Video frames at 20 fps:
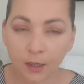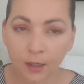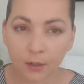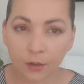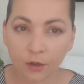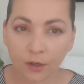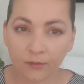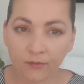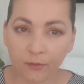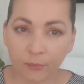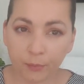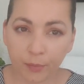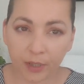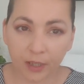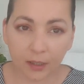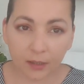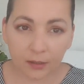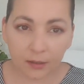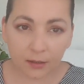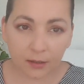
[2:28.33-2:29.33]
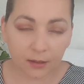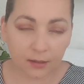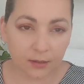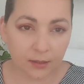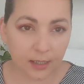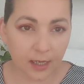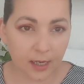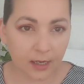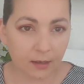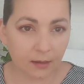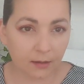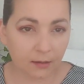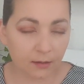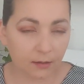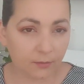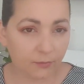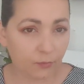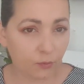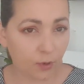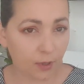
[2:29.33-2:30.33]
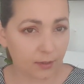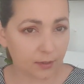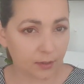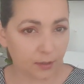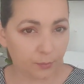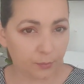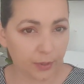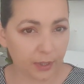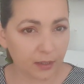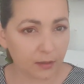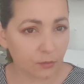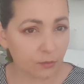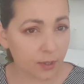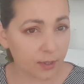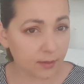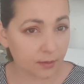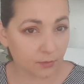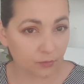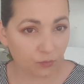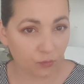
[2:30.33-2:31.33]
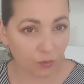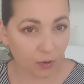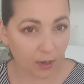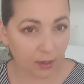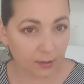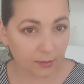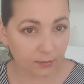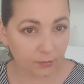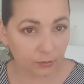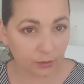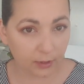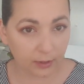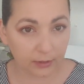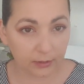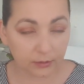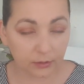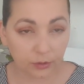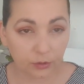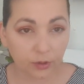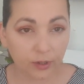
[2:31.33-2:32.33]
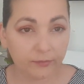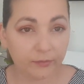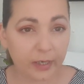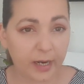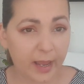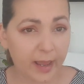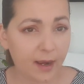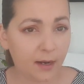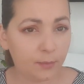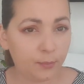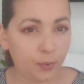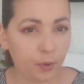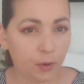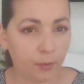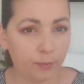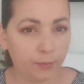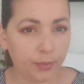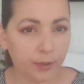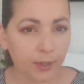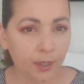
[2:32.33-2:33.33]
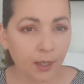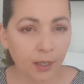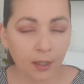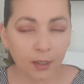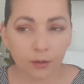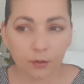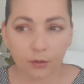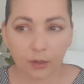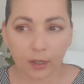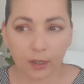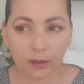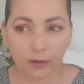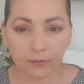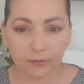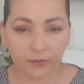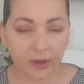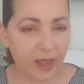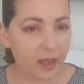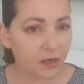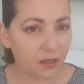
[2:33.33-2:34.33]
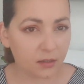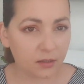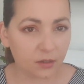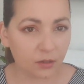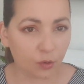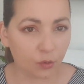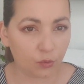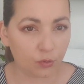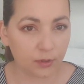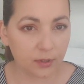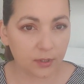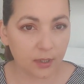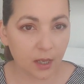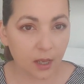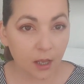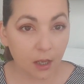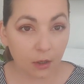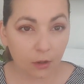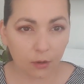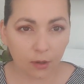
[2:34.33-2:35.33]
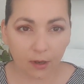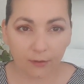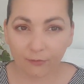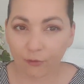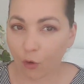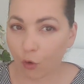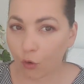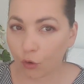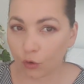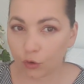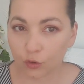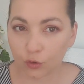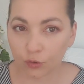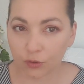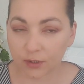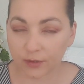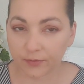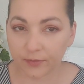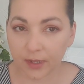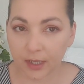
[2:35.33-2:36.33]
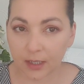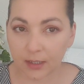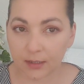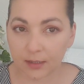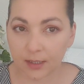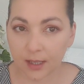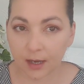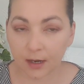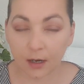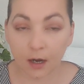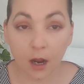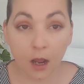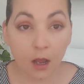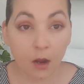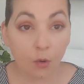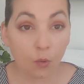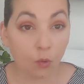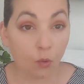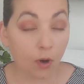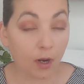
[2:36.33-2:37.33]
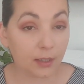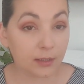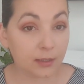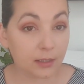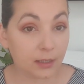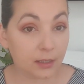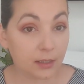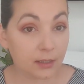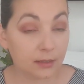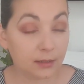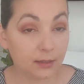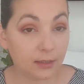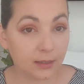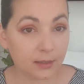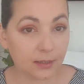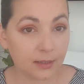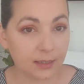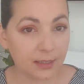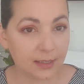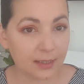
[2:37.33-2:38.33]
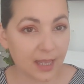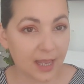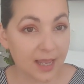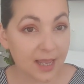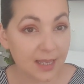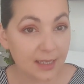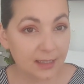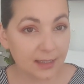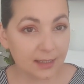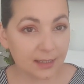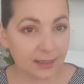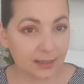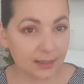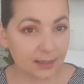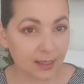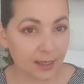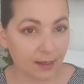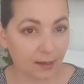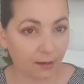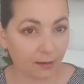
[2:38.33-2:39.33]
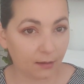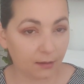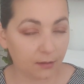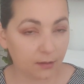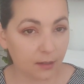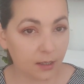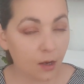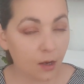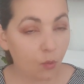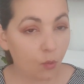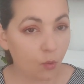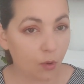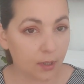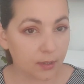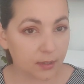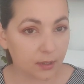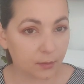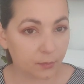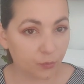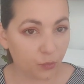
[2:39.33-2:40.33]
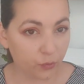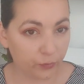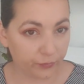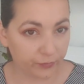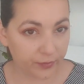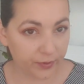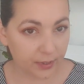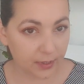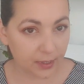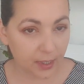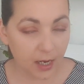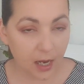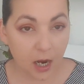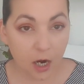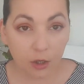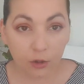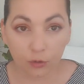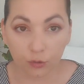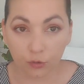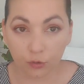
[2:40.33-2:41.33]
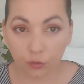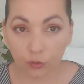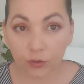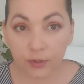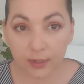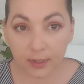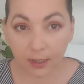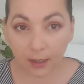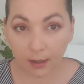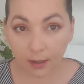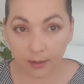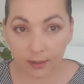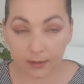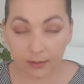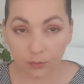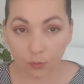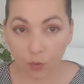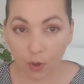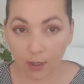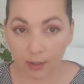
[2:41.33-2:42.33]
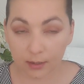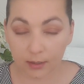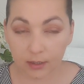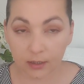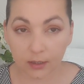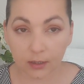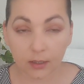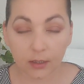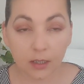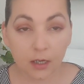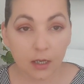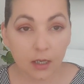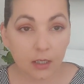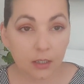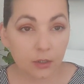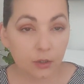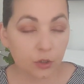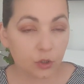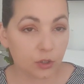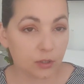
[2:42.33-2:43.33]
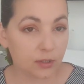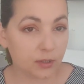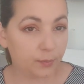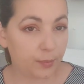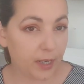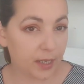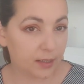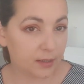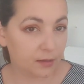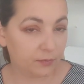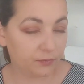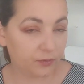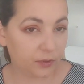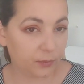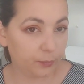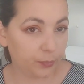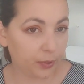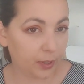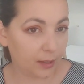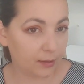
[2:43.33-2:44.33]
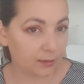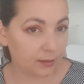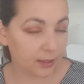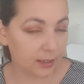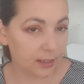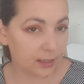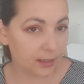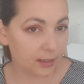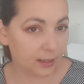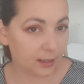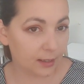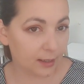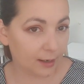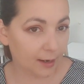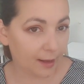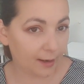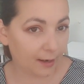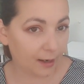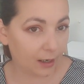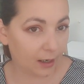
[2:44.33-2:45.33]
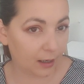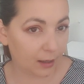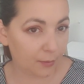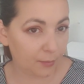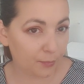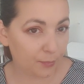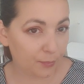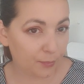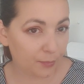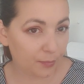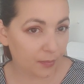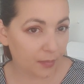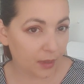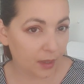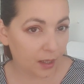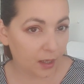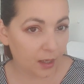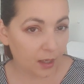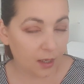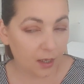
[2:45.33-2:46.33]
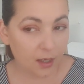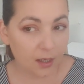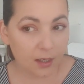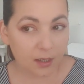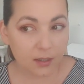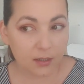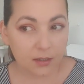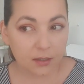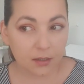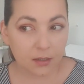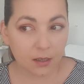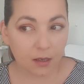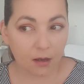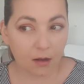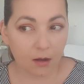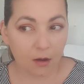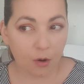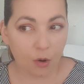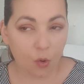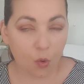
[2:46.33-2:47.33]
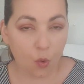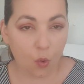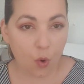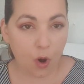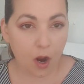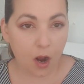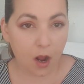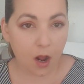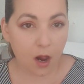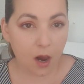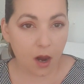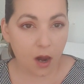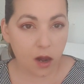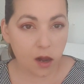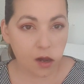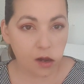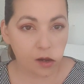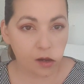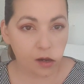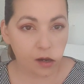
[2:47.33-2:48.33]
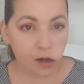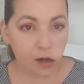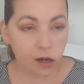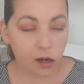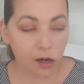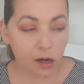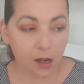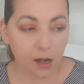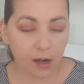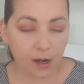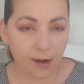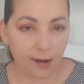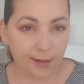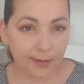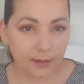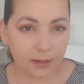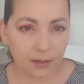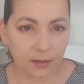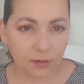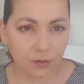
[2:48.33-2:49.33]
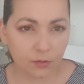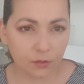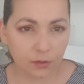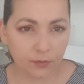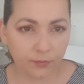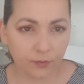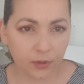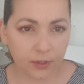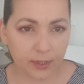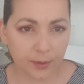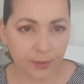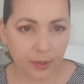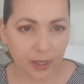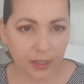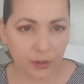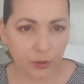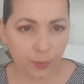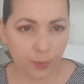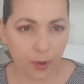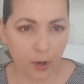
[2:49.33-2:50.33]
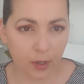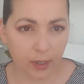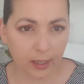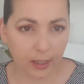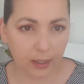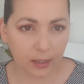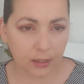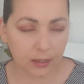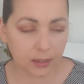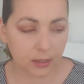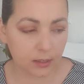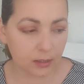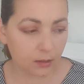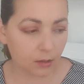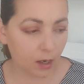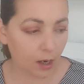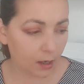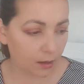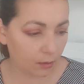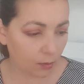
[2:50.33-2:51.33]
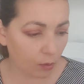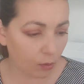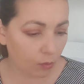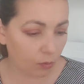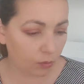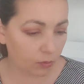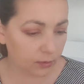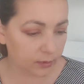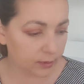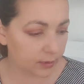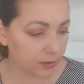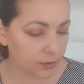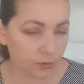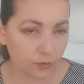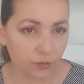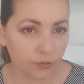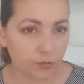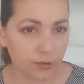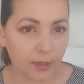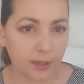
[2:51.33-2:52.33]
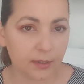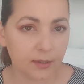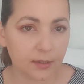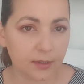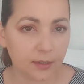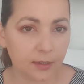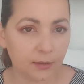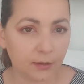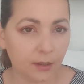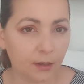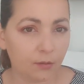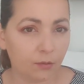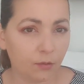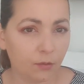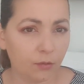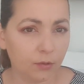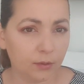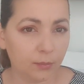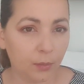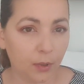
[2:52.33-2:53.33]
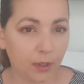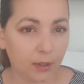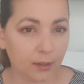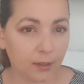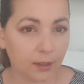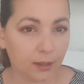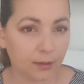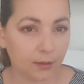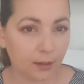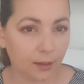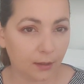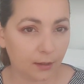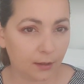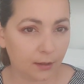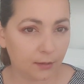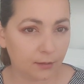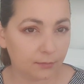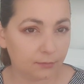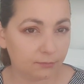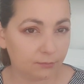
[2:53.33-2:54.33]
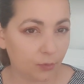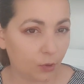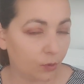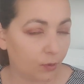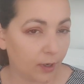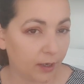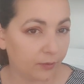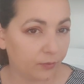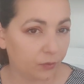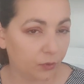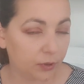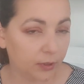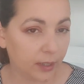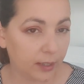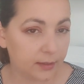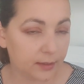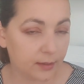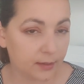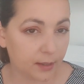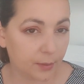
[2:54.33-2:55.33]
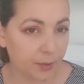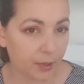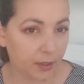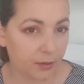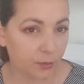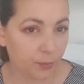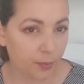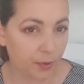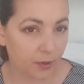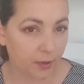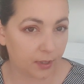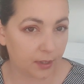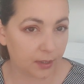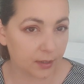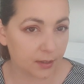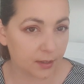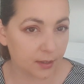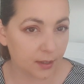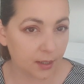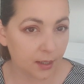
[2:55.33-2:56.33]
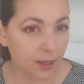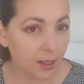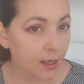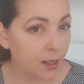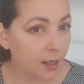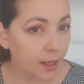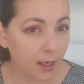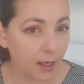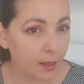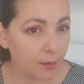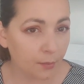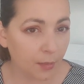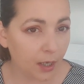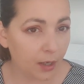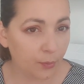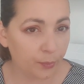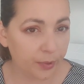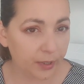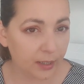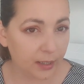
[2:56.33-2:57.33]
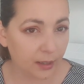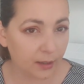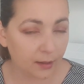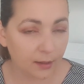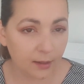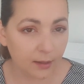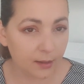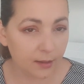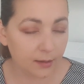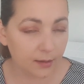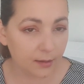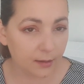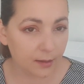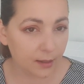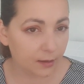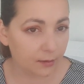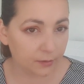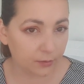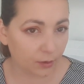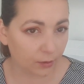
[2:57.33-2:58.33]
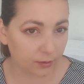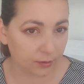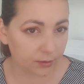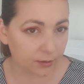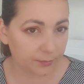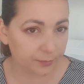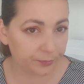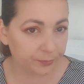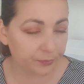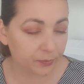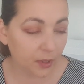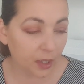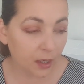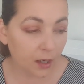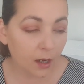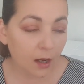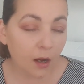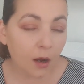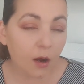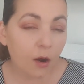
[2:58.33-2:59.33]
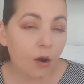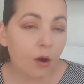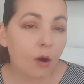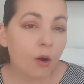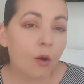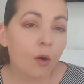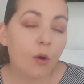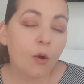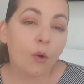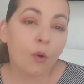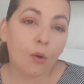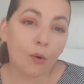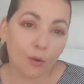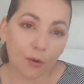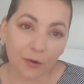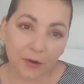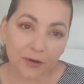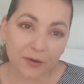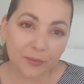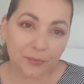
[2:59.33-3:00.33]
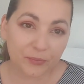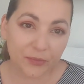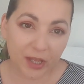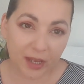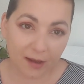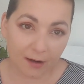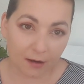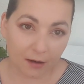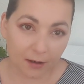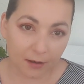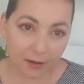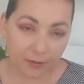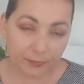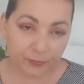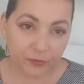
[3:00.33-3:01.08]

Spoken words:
You have a big container of water, a big reservoir, right? You have an air pump, you have air stones, you have all sorts of things there. Water doesn't stay still, water moves. Roots are in the water, just the base of the plant is in leca. So are these good for semi-hydroponics? Are all these nutrients that are on the market are alright for semi-hydroponics? In my opinion, they're not. Or they are